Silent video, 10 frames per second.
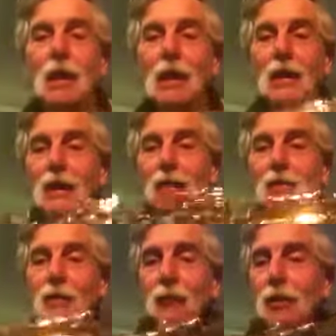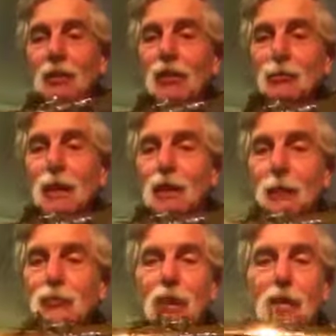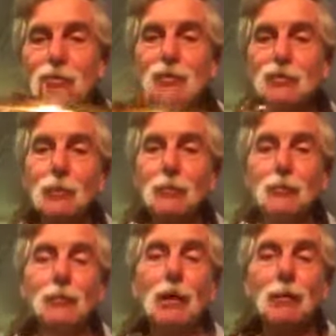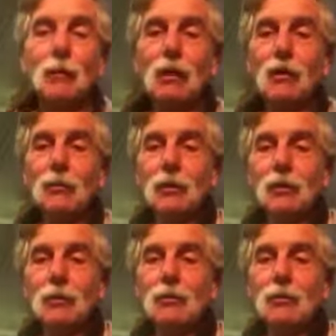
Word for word: and uh, nice backup sax just to bop around with.